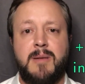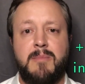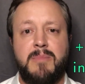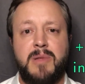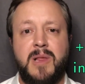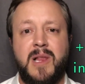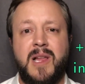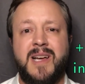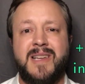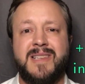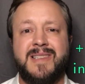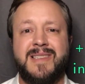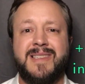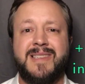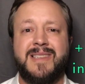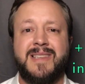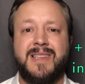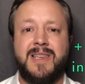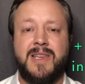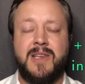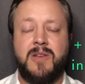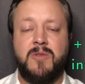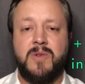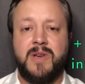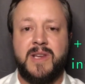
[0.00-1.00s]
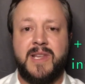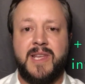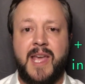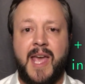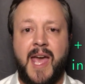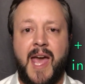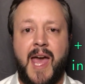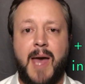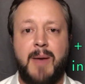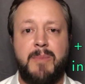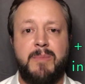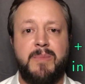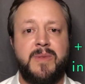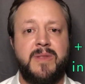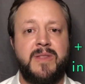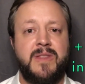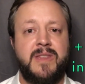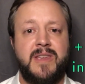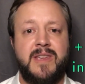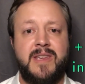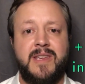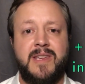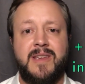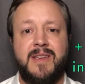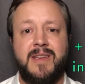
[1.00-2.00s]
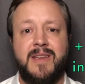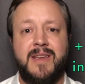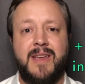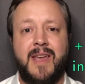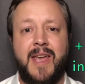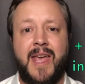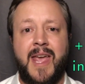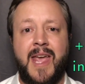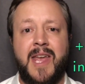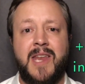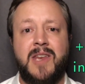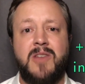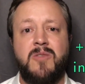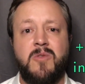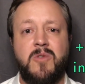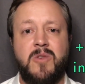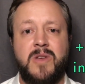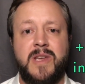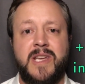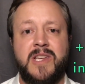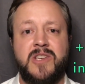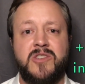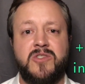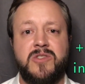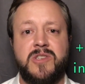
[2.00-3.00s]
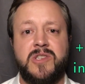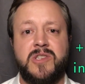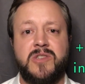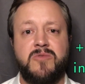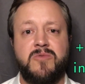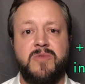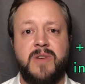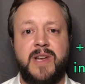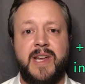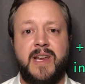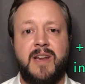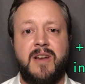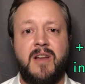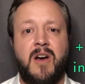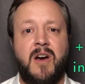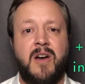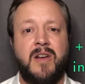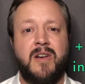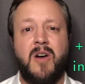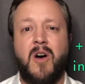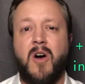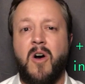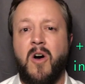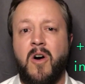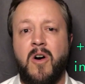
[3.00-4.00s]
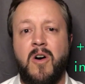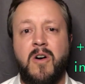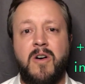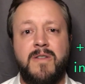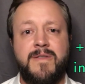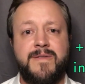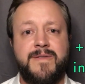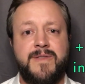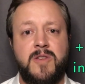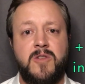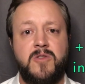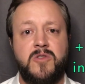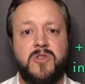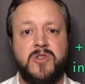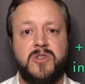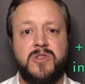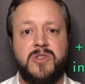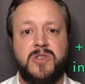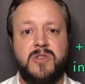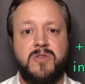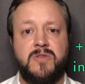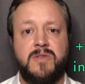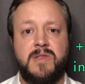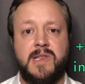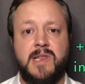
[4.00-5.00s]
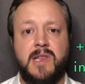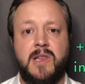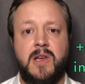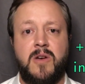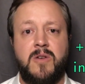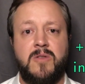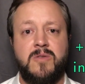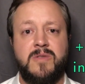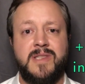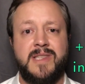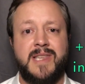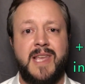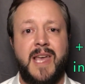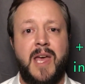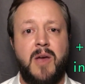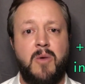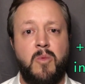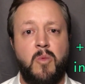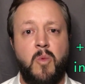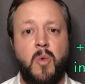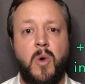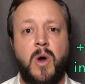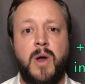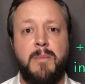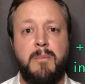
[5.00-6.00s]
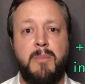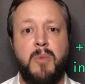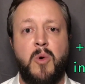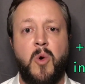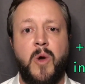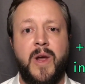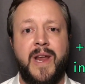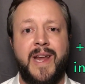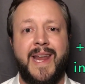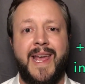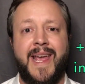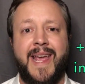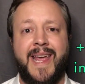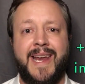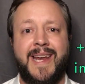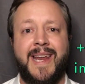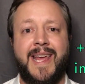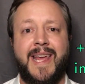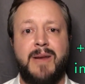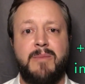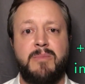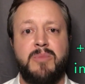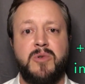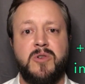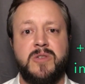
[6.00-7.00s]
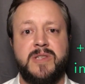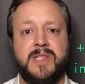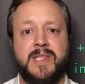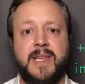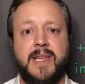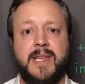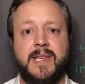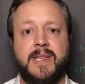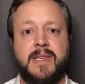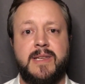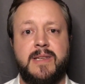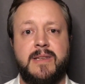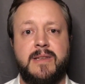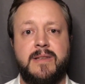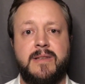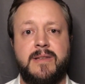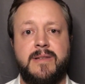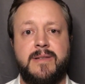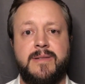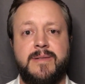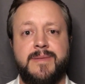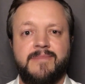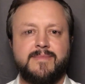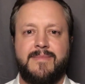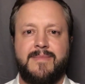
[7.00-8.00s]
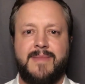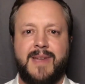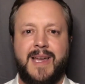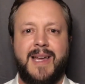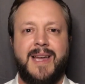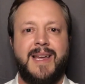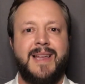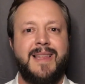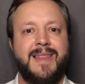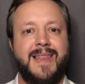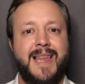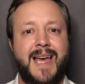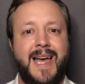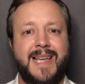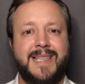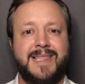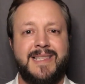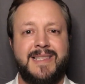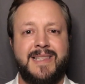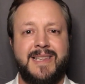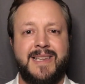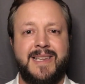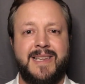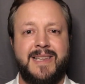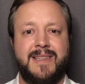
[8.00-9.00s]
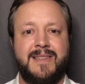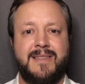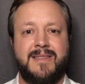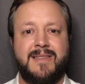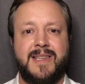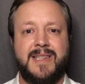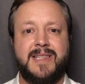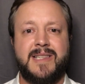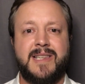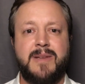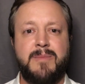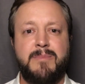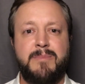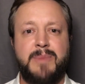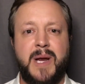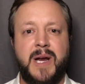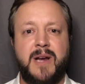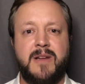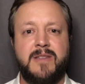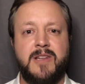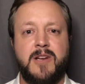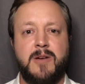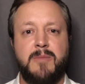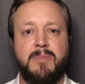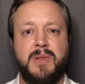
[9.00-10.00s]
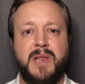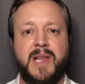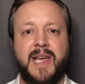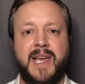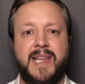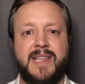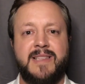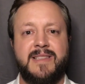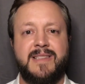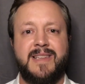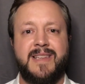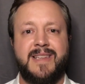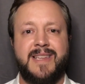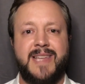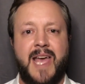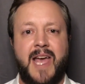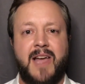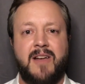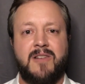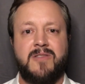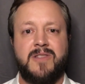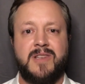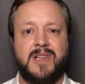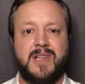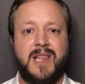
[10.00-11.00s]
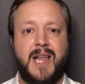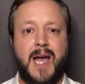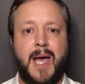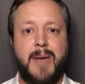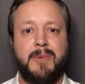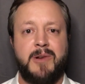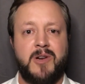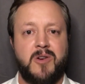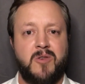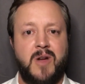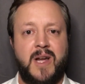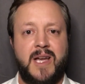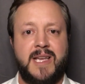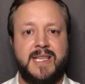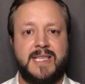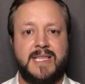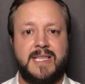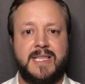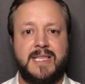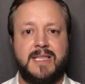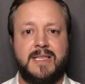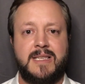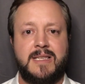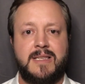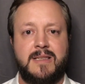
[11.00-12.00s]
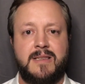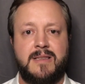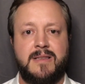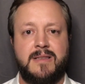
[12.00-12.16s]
Plus, it would cap the annual interest rate on all future student loans at 1.88%. Lastly, let's compare their plans to tackle the climate crisis.